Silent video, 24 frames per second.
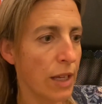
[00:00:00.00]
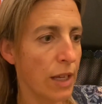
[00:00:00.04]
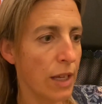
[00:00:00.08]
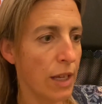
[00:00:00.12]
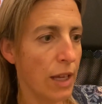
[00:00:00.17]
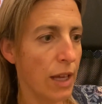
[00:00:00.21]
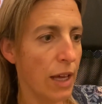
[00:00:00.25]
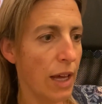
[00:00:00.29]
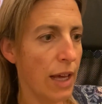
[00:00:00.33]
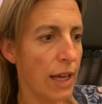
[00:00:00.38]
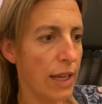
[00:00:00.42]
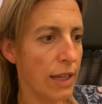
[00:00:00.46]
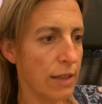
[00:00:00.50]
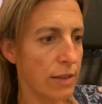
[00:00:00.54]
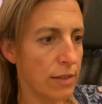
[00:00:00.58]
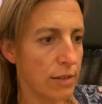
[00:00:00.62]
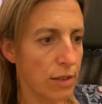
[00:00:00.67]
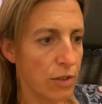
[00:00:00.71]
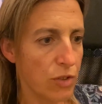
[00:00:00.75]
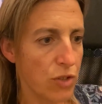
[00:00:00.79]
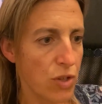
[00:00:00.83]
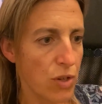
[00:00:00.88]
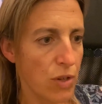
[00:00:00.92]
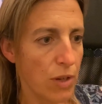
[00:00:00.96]
"Hey,"
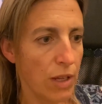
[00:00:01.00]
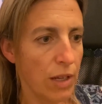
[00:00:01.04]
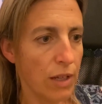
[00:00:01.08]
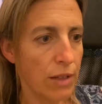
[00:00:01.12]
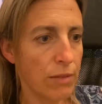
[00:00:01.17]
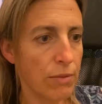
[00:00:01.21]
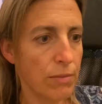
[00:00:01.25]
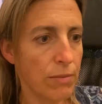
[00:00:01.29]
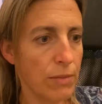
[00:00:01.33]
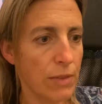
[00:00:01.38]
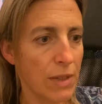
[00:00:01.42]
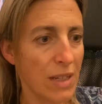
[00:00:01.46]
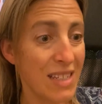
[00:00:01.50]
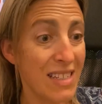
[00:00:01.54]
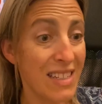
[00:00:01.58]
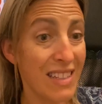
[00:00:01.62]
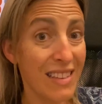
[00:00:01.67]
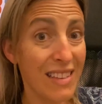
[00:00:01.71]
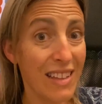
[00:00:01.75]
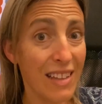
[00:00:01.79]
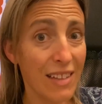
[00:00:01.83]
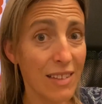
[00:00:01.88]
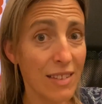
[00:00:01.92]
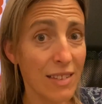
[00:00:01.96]
said Julian, and did
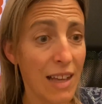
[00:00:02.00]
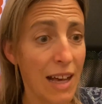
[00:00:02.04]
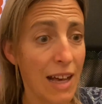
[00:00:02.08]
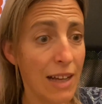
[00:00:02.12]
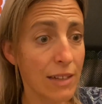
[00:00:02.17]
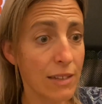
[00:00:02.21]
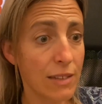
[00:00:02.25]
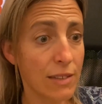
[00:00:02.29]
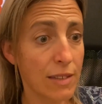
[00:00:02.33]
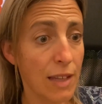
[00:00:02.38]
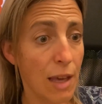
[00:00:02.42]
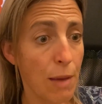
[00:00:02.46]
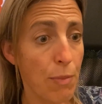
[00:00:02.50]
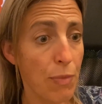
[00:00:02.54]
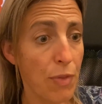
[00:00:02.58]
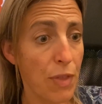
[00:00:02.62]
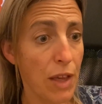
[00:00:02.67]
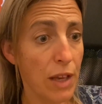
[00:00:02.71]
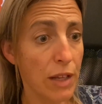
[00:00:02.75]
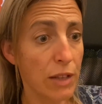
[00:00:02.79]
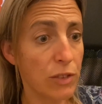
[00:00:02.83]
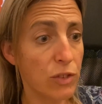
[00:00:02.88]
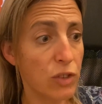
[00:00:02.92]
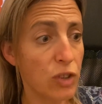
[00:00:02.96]
the exact same
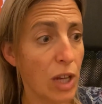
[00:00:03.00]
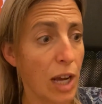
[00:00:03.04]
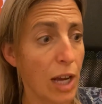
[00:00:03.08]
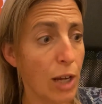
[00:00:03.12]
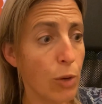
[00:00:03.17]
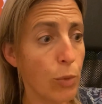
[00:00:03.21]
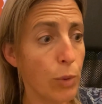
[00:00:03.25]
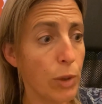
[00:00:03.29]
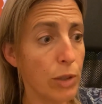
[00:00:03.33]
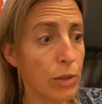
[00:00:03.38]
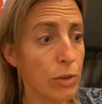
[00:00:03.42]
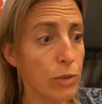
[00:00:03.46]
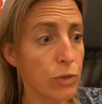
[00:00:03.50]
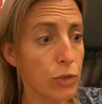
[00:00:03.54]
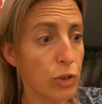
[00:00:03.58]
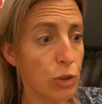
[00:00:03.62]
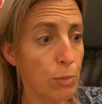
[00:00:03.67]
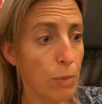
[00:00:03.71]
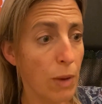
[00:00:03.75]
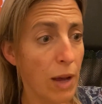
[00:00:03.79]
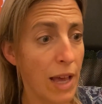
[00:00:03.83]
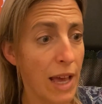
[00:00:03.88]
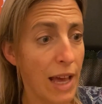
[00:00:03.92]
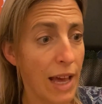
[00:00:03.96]
thing as Jack Will. Took
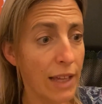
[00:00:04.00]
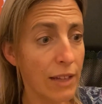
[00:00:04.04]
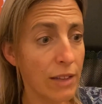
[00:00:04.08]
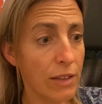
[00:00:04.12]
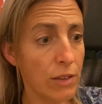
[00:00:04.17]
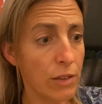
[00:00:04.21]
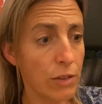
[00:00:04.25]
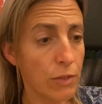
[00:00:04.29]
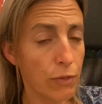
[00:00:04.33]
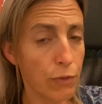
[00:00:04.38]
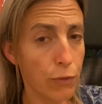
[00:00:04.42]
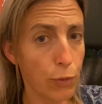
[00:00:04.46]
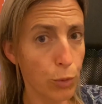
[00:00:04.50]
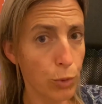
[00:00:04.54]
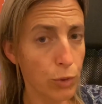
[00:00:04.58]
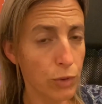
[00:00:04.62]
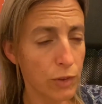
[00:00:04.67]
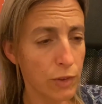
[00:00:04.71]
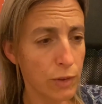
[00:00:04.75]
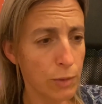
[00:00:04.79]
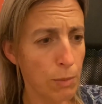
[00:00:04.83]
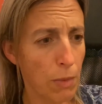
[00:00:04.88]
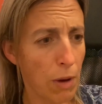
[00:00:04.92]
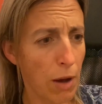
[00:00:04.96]
my hand, forced
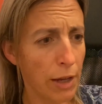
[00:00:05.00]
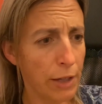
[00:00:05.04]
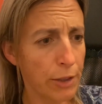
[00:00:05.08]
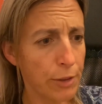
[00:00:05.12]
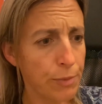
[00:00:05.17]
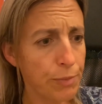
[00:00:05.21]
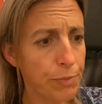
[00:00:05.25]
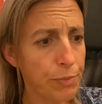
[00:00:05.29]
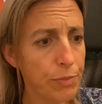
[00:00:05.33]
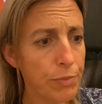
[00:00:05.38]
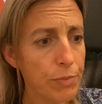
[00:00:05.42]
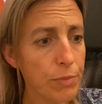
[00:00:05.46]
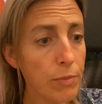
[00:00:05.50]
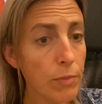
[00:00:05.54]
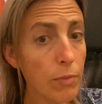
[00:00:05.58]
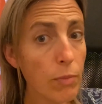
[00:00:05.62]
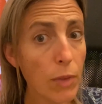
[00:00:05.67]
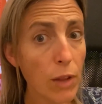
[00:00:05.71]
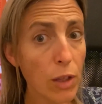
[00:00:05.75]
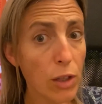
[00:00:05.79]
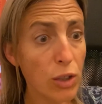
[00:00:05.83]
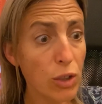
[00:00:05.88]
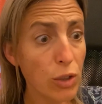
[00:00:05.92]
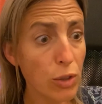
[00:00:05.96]
a smile,
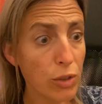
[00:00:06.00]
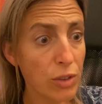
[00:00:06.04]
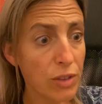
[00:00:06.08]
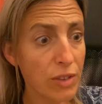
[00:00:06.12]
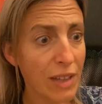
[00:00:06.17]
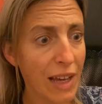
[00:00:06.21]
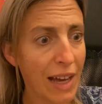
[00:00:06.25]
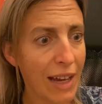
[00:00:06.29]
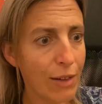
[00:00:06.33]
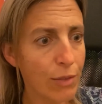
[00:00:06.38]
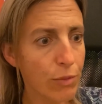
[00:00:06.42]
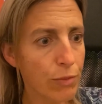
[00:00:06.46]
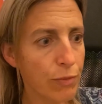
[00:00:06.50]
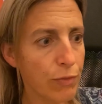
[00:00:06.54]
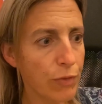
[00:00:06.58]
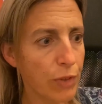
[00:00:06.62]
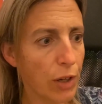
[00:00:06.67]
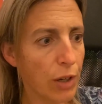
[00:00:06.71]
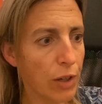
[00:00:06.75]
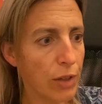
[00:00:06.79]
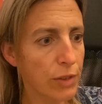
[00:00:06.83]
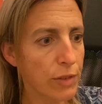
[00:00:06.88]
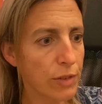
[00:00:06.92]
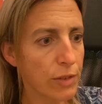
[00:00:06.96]
looked down
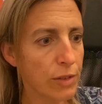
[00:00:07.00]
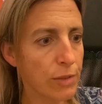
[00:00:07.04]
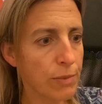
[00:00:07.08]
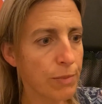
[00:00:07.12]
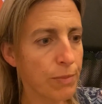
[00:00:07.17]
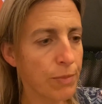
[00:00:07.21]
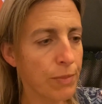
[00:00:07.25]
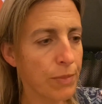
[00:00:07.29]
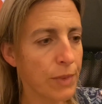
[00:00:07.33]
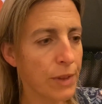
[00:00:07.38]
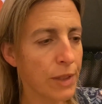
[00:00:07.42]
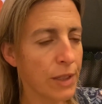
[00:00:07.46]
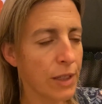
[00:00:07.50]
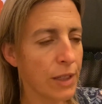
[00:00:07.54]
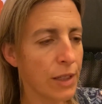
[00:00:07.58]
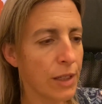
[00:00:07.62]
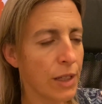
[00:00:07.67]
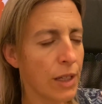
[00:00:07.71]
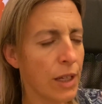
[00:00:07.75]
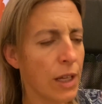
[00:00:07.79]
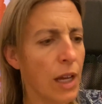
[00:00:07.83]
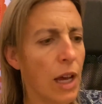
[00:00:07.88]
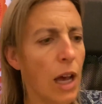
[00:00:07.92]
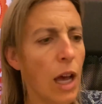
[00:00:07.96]
fast.
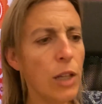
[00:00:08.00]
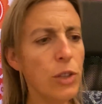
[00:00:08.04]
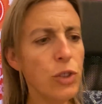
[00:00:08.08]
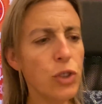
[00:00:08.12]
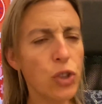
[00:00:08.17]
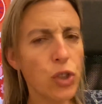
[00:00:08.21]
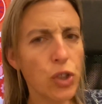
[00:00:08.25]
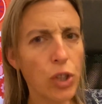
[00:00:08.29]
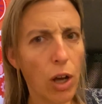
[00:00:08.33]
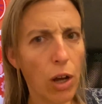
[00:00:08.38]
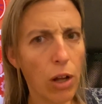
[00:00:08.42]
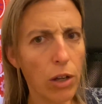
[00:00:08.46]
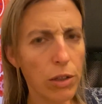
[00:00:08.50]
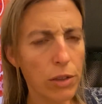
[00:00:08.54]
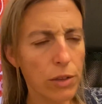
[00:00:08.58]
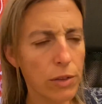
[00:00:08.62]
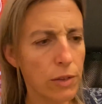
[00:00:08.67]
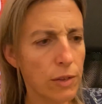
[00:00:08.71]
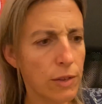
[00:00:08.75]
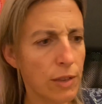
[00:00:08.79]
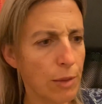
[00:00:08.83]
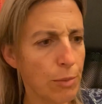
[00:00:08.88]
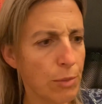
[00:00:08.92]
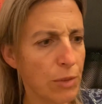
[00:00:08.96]
"And Charlotte,"
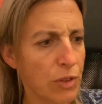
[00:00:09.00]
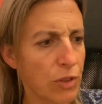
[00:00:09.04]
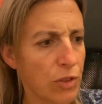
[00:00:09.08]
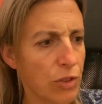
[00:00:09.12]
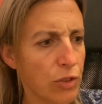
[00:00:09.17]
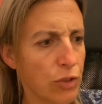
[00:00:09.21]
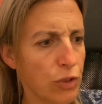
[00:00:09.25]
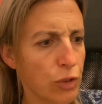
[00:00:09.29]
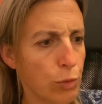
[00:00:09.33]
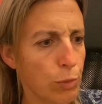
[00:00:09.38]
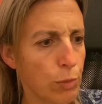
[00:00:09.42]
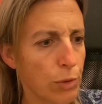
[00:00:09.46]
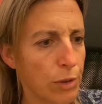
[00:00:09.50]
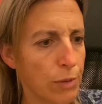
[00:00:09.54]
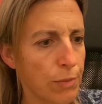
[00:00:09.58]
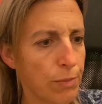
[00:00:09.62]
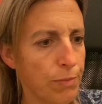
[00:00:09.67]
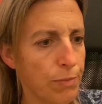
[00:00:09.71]
said Mr. Tushman.